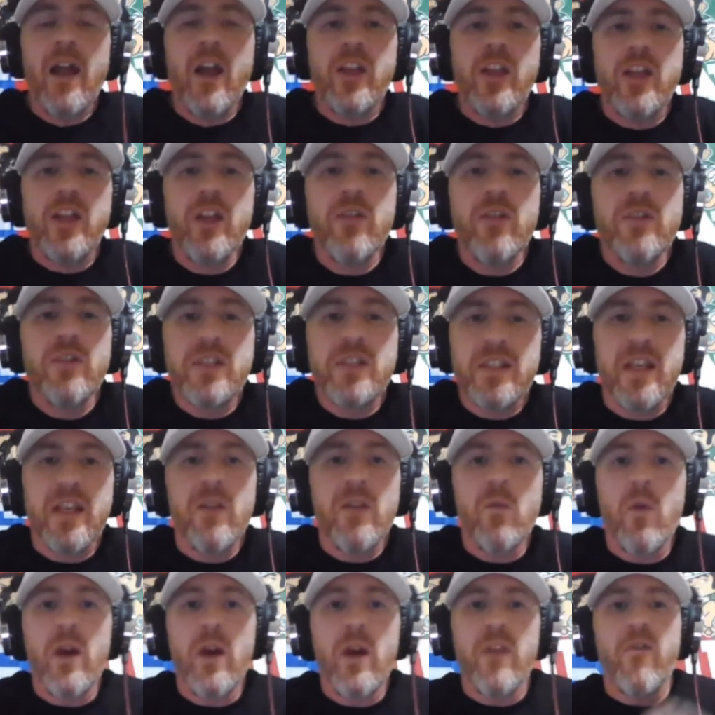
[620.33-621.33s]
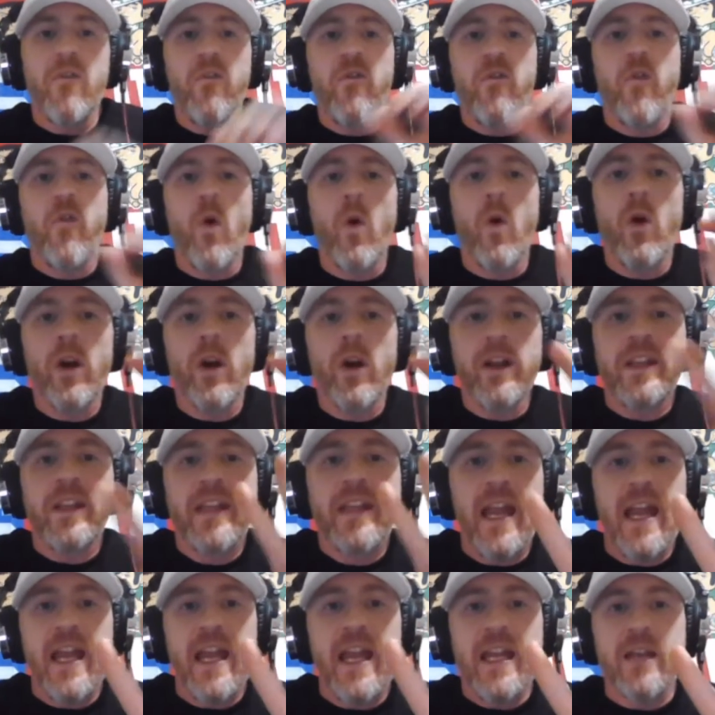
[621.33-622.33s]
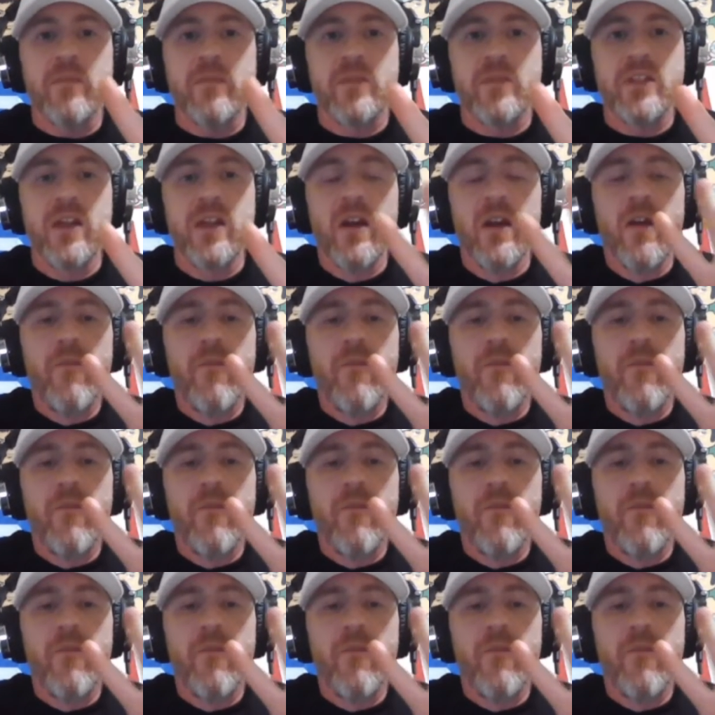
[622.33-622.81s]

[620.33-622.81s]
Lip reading: Houston won four games.